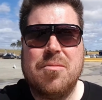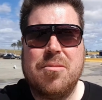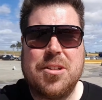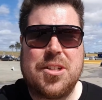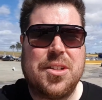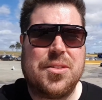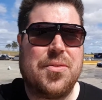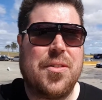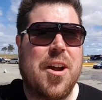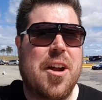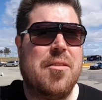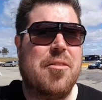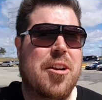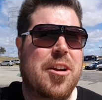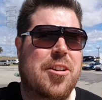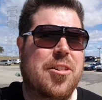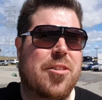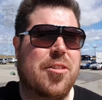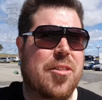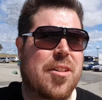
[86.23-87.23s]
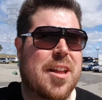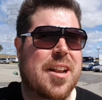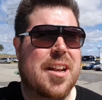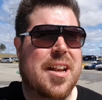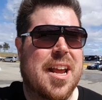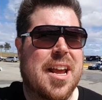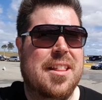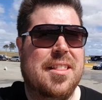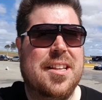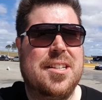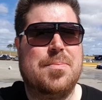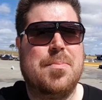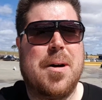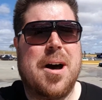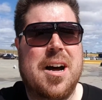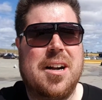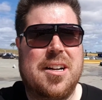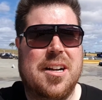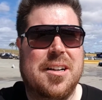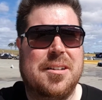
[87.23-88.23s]
which is very, very cool. And, and this
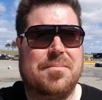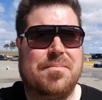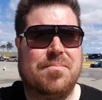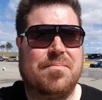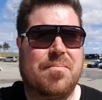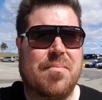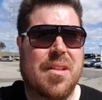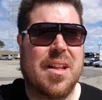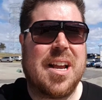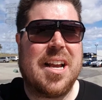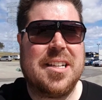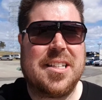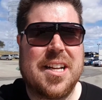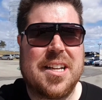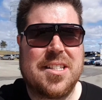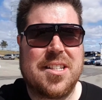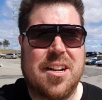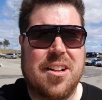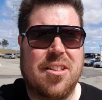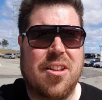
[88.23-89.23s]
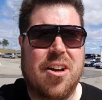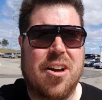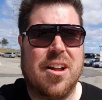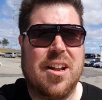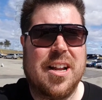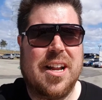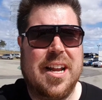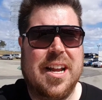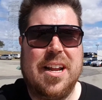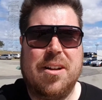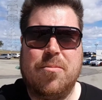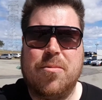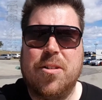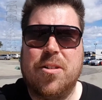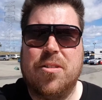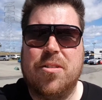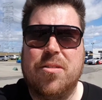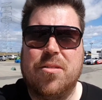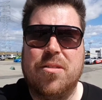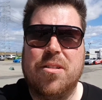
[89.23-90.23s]
market it does it a lot. It
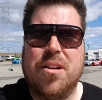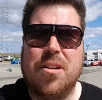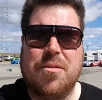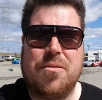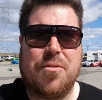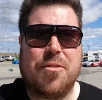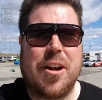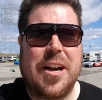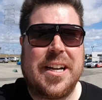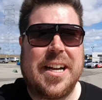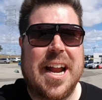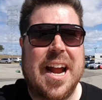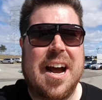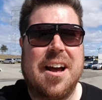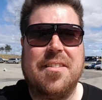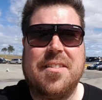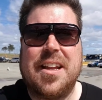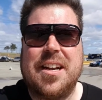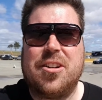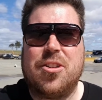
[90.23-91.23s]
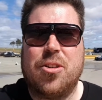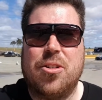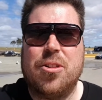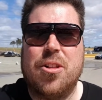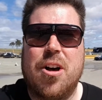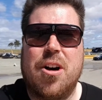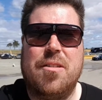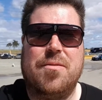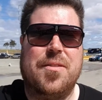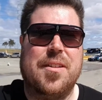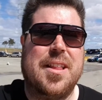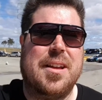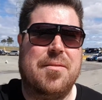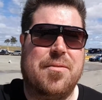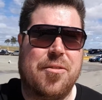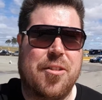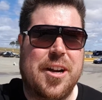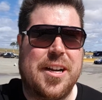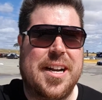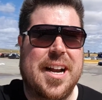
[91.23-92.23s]
will freak out and then cool off and then
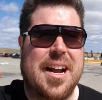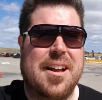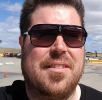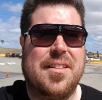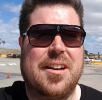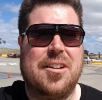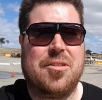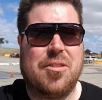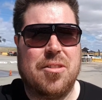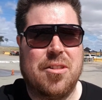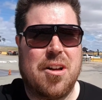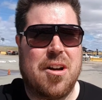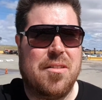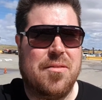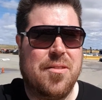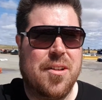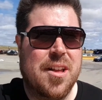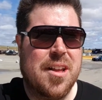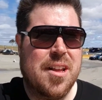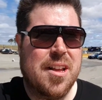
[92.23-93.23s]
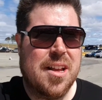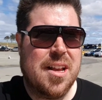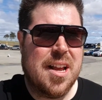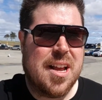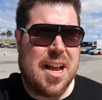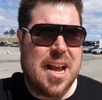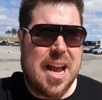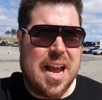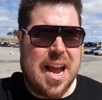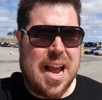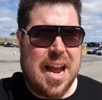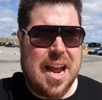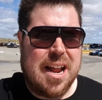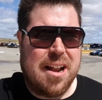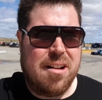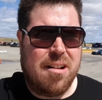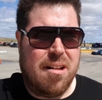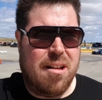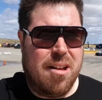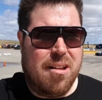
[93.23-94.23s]
freak out and then cool off.
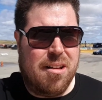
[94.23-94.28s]
And